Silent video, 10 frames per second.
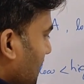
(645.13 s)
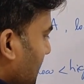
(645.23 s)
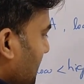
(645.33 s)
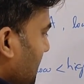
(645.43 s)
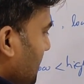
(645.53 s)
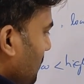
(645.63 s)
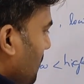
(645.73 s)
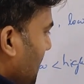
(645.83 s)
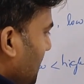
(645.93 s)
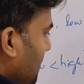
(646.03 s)
high
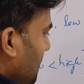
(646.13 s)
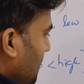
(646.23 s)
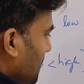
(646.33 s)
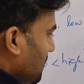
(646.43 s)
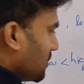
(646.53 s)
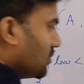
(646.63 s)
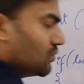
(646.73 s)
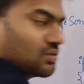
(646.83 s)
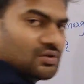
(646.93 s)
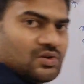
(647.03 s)
by 2.
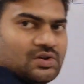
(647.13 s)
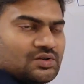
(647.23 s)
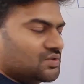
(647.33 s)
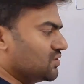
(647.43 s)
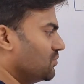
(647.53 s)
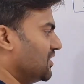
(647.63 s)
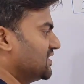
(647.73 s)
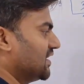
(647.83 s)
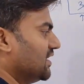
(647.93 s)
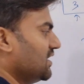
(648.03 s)
So
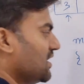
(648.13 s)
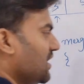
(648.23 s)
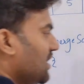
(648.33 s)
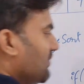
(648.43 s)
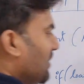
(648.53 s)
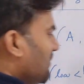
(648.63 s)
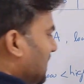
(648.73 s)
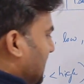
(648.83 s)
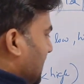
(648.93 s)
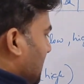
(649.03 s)
basically we
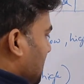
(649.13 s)
will take